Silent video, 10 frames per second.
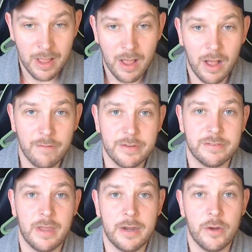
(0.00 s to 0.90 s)

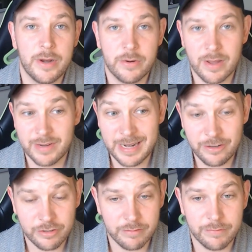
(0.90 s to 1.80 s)
obviously I know I don't have an
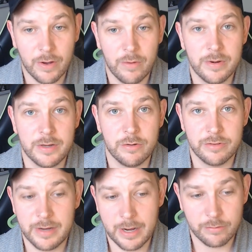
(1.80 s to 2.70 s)
ancient phone and
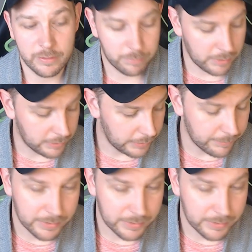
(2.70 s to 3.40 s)
usually Android's pretty clean with